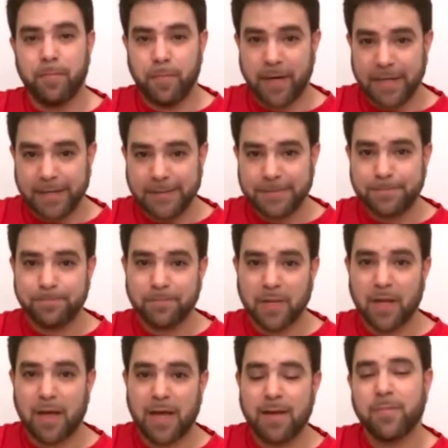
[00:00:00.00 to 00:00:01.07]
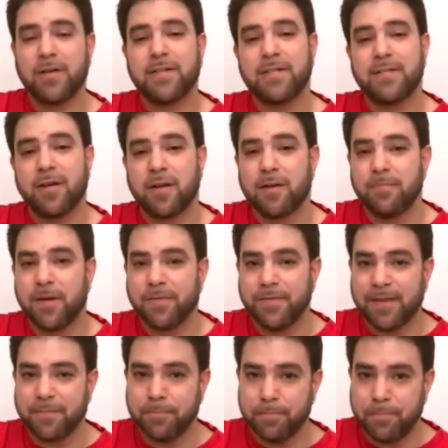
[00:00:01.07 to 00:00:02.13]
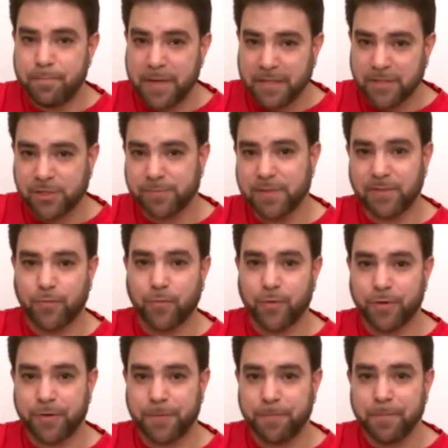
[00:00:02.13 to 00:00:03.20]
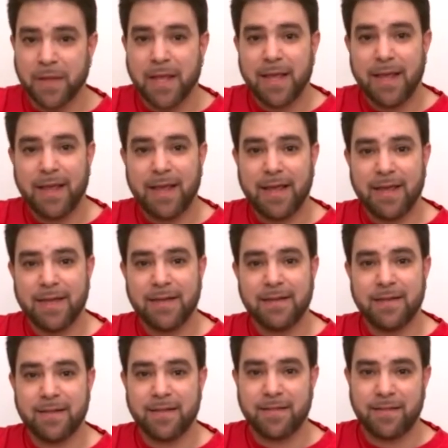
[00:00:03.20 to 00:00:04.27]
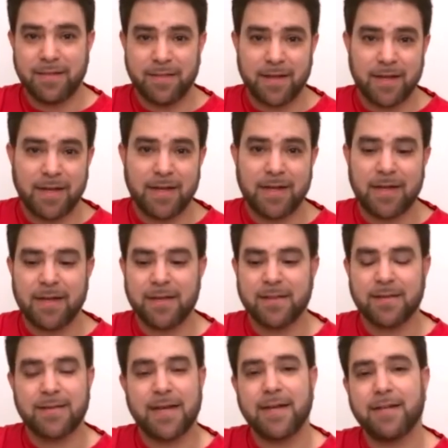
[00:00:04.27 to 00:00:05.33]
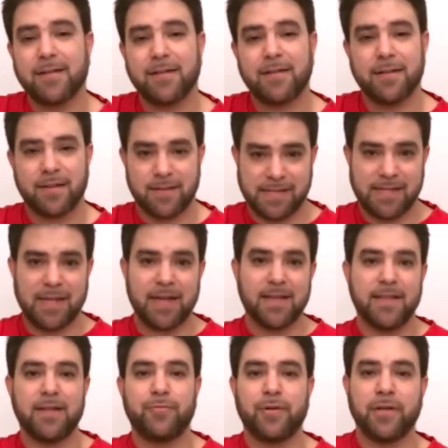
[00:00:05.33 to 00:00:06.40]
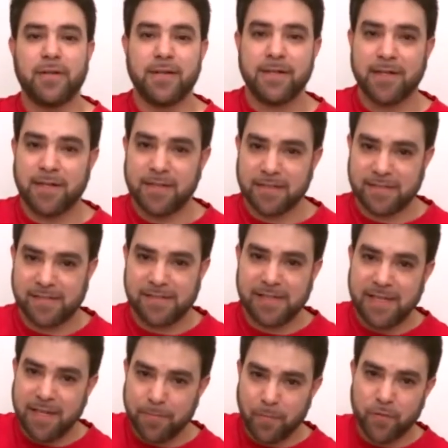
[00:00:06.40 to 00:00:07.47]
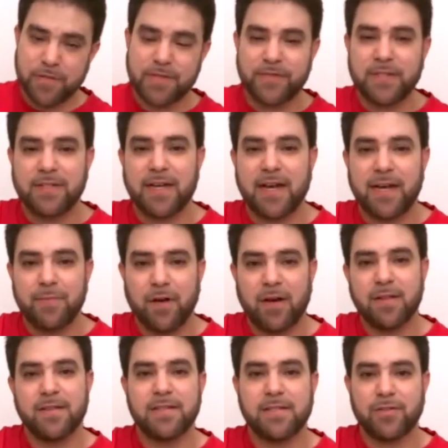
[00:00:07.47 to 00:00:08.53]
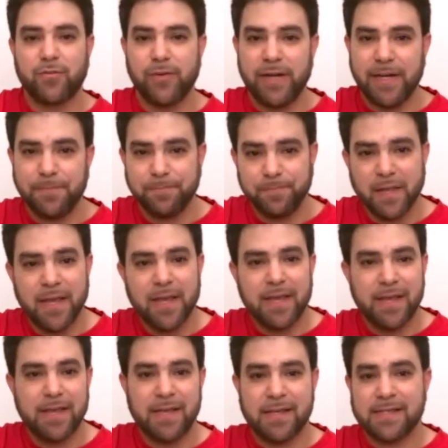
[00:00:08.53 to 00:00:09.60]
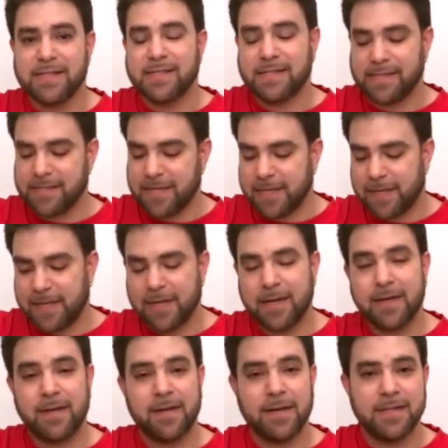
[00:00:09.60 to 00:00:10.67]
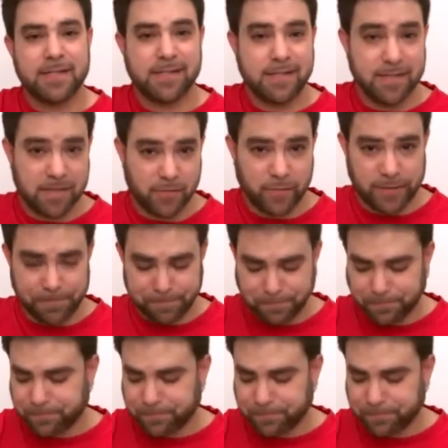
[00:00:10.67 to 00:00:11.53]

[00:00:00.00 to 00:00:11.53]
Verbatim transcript: But I'm going to talk about the embellishment order. And the, the title slide that we're going to see most of the time on the screen is, uh, is this one.